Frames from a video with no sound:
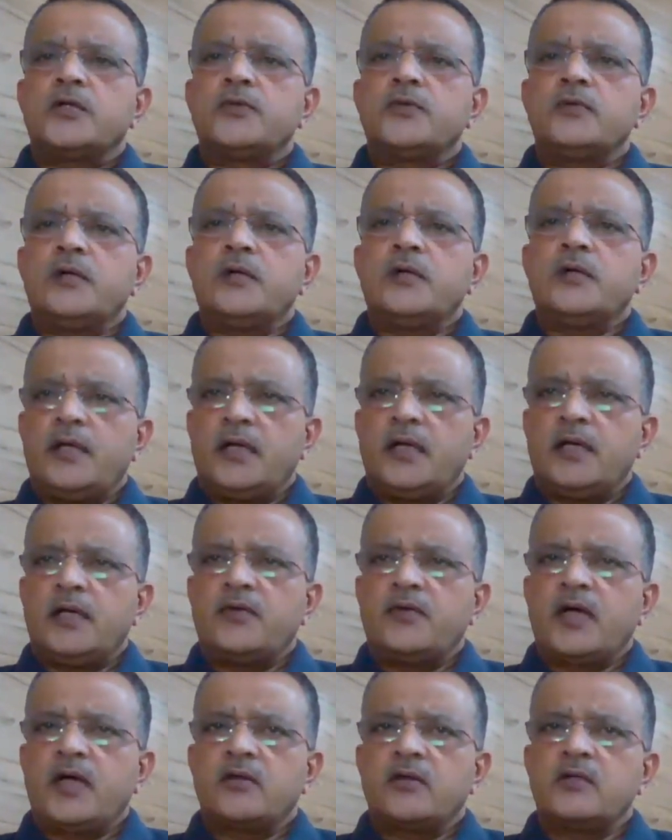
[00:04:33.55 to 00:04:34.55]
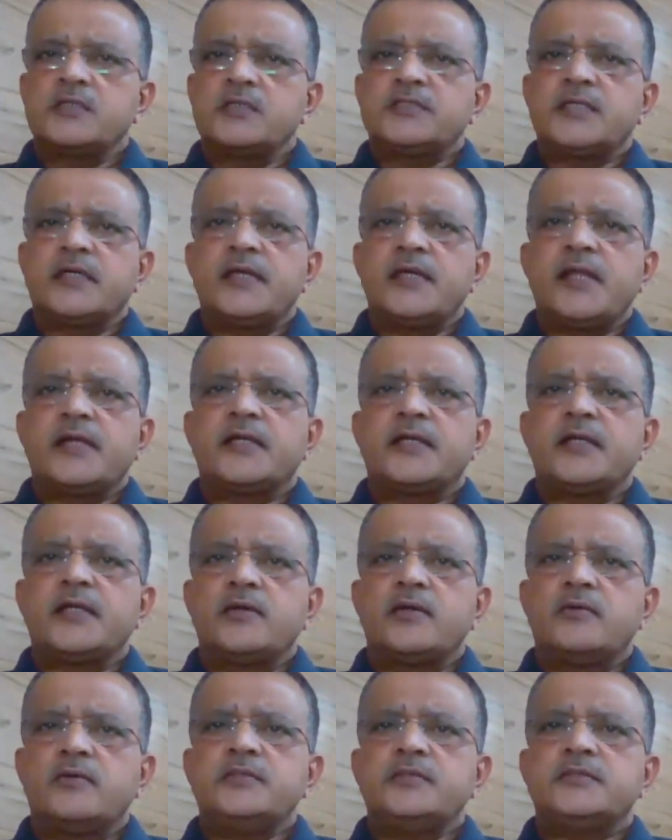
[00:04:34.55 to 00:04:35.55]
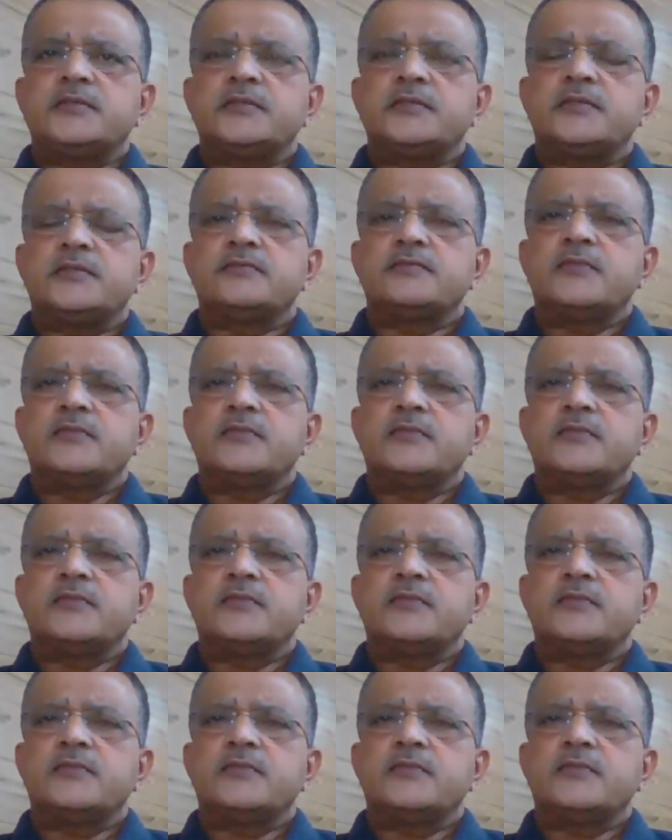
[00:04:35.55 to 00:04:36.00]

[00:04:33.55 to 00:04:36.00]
to across the connected nodes.